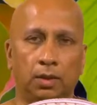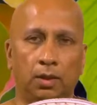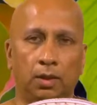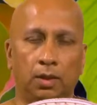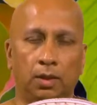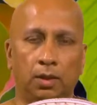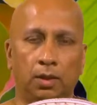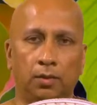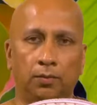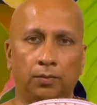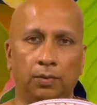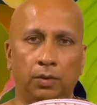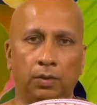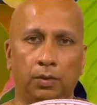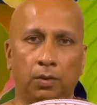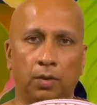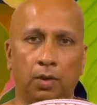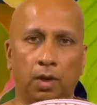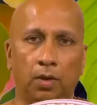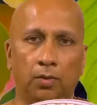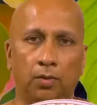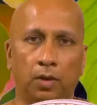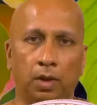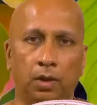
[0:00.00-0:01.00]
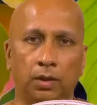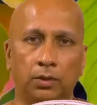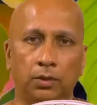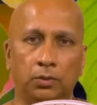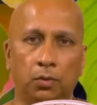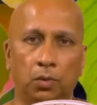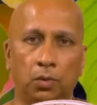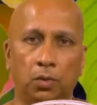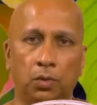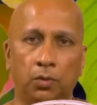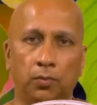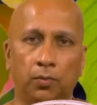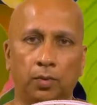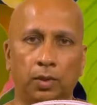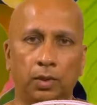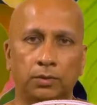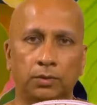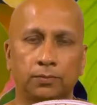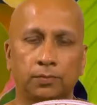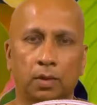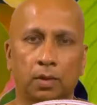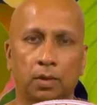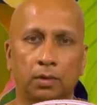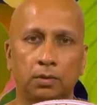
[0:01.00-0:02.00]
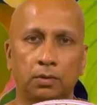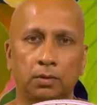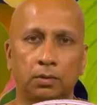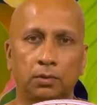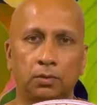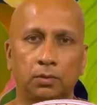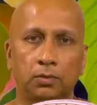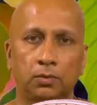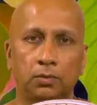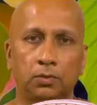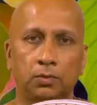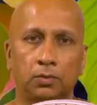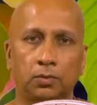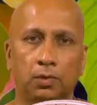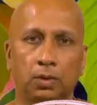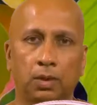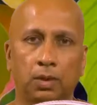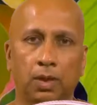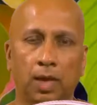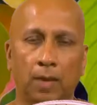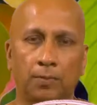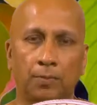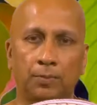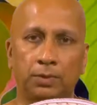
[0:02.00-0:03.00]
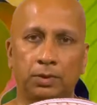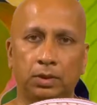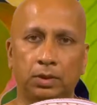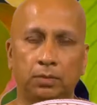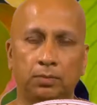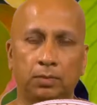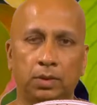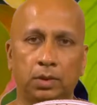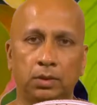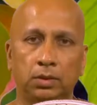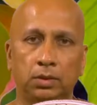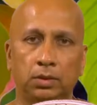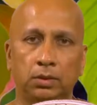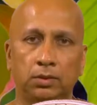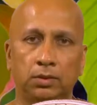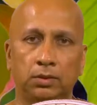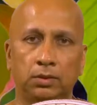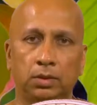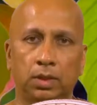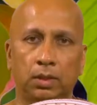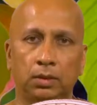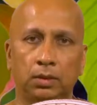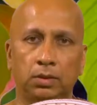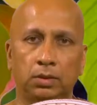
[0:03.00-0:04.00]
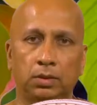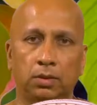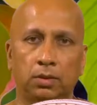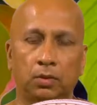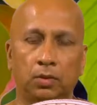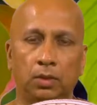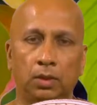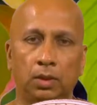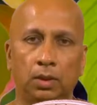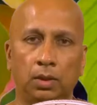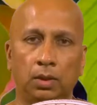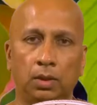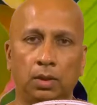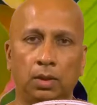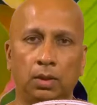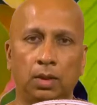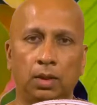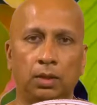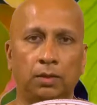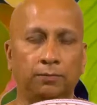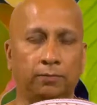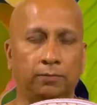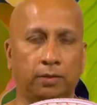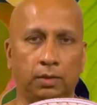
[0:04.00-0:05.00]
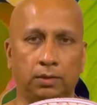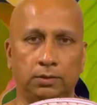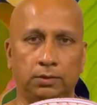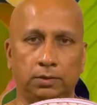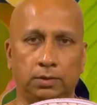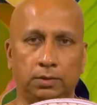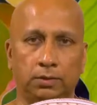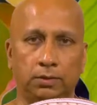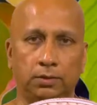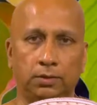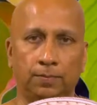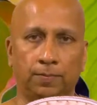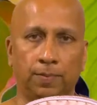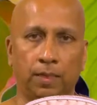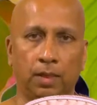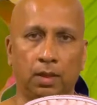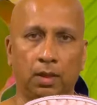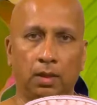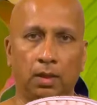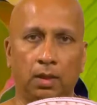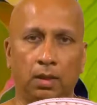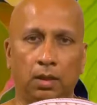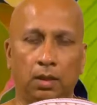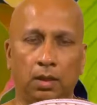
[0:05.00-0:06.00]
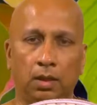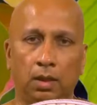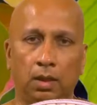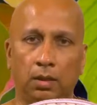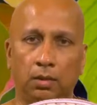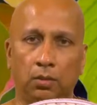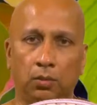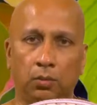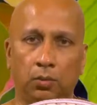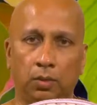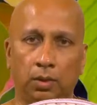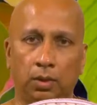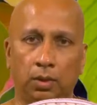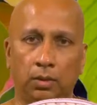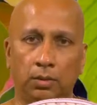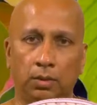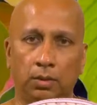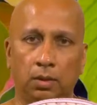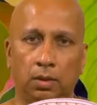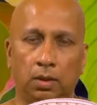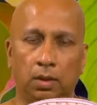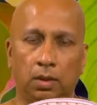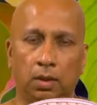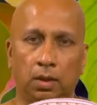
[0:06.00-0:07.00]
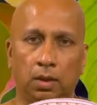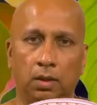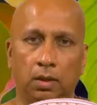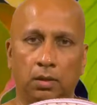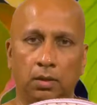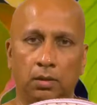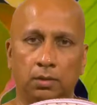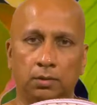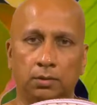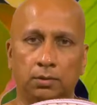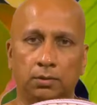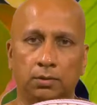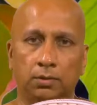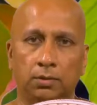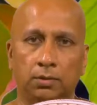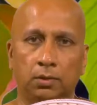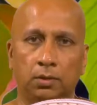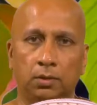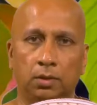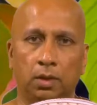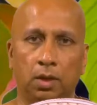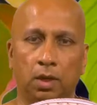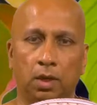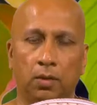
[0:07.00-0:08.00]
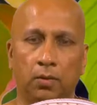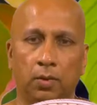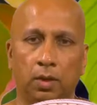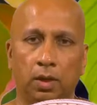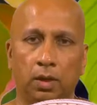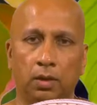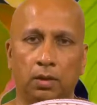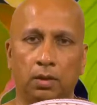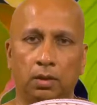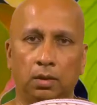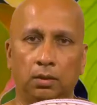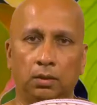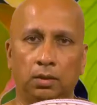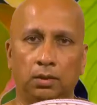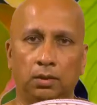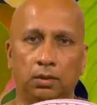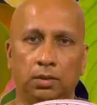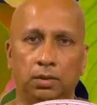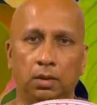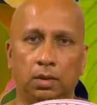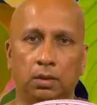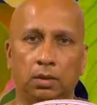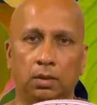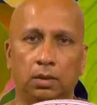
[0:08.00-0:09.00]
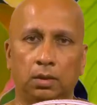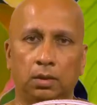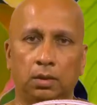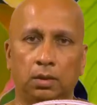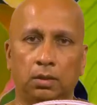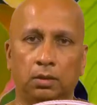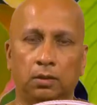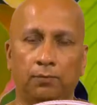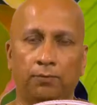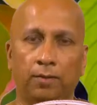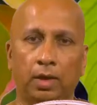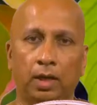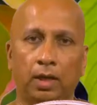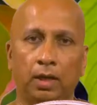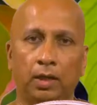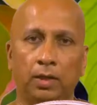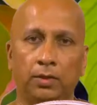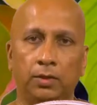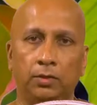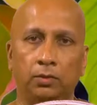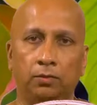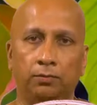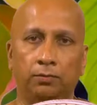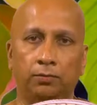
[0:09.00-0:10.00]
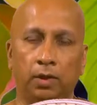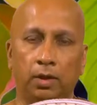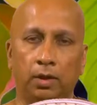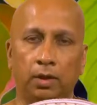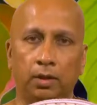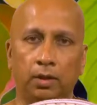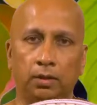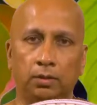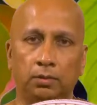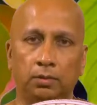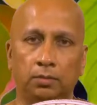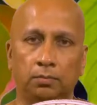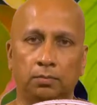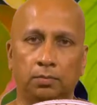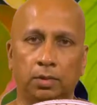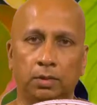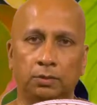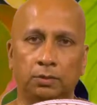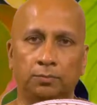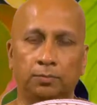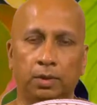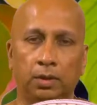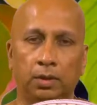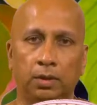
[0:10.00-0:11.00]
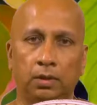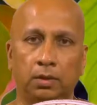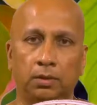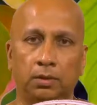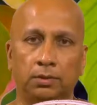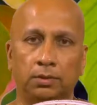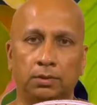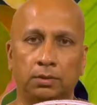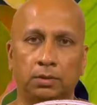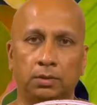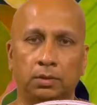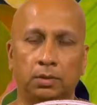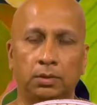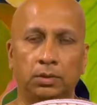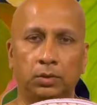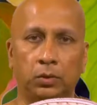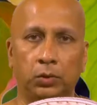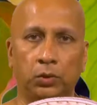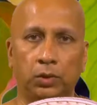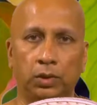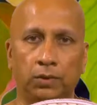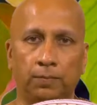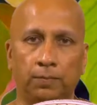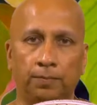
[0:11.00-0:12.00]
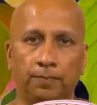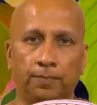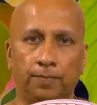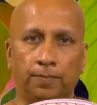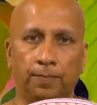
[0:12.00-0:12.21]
our eyes always want to capture images that only gratifies us. In other words, eyes, the faculty of eyes must bring us joy